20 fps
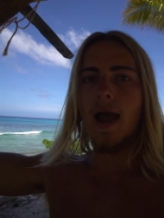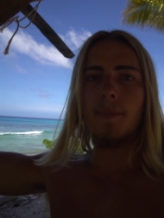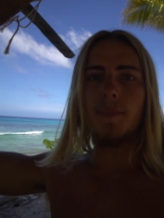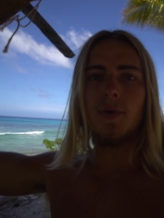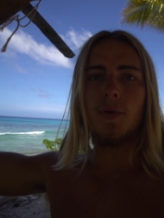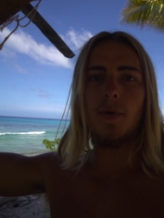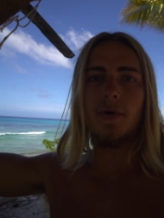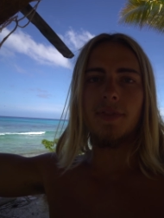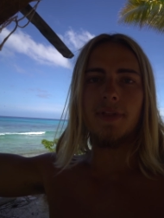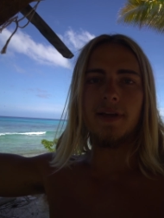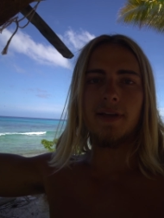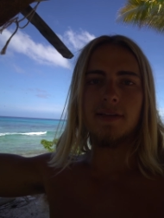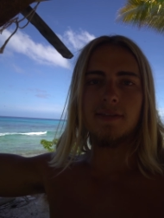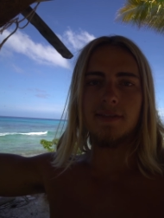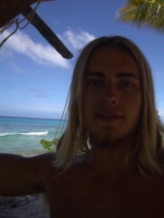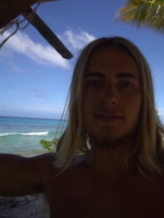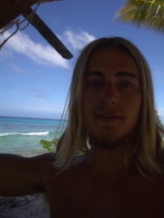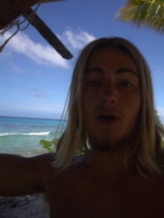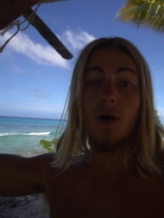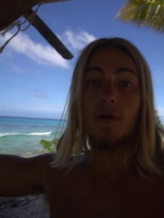happy with it
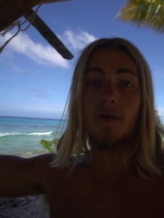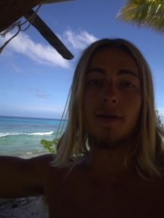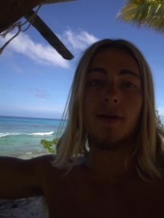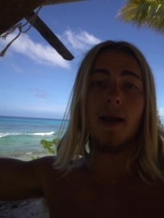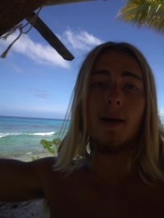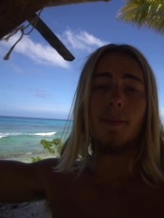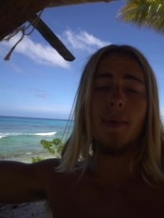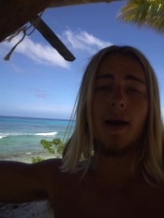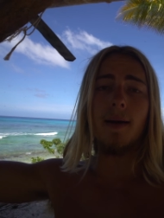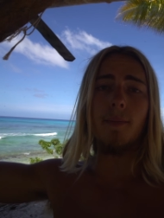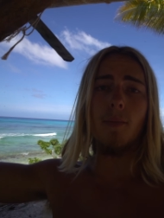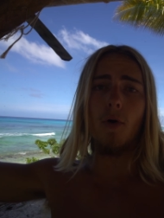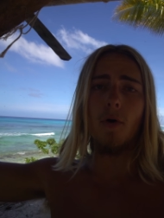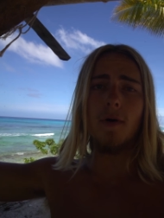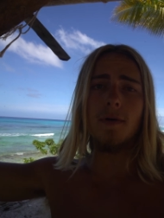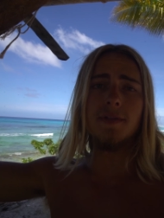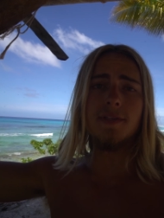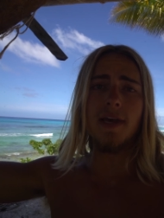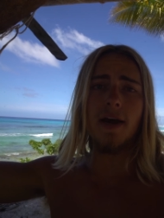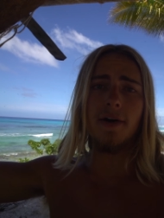because it's hard to come by
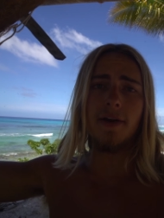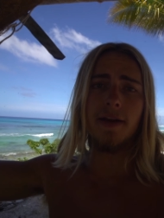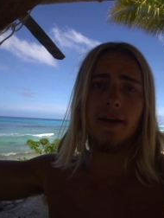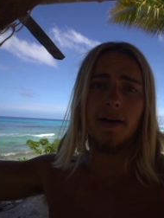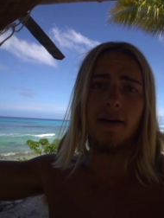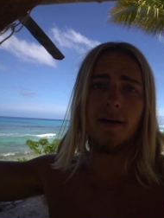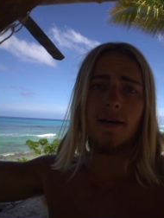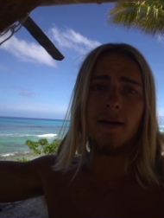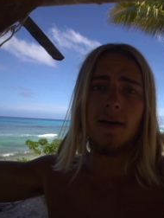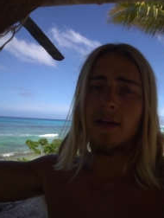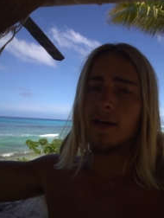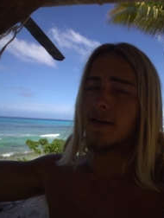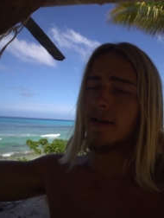boards out here.